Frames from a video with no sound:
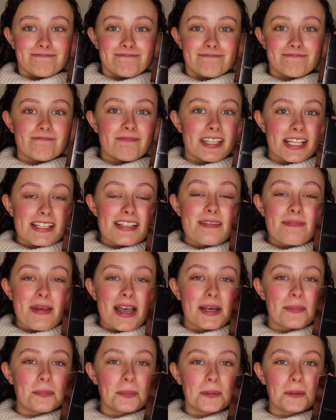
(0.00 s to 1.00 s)
This
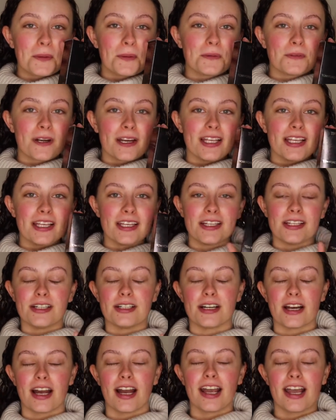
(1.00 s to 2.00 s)
bad boy right
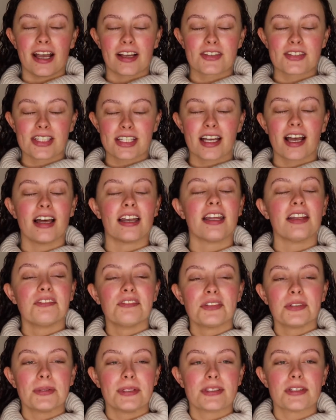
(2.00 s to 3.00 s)
here, I actually got an
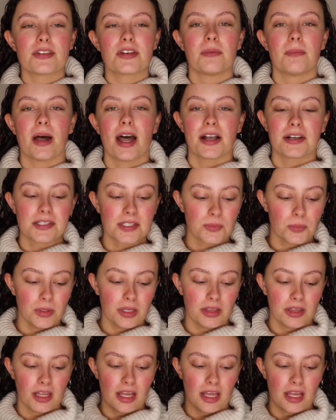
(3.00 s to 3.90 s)
influencer box with